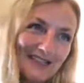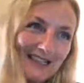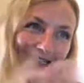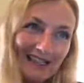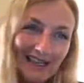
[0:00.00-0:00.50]

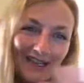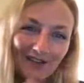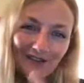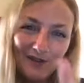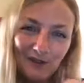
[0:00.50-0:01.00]
Take
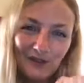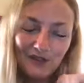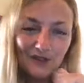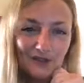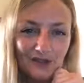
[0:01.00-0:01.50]
care. If no
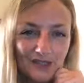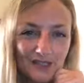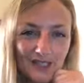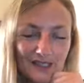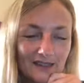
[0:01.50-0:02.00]
one's told you
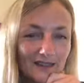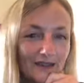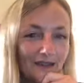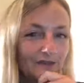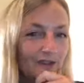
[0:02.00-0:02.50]
today, then
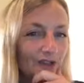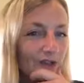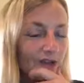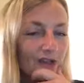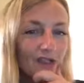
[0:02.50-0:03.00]
I love
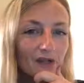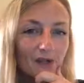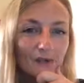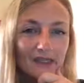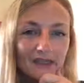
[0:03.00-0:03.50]
you. I think
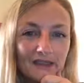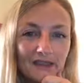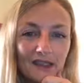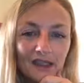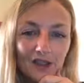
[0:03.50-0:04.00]
you're
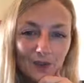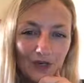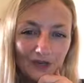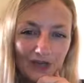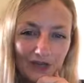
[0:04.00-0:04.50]
amazing and you
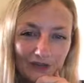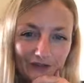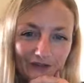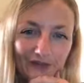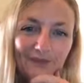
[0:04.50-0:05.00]
are
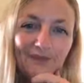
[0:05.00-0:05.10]
enough.